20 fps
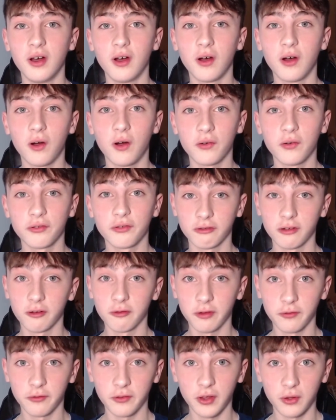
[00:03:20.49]
after a
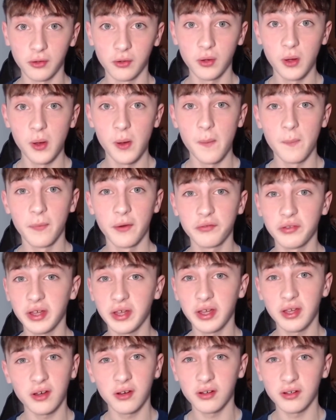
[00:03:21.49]
review. But
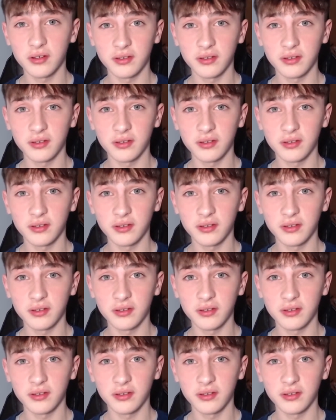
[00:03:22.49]
VAR,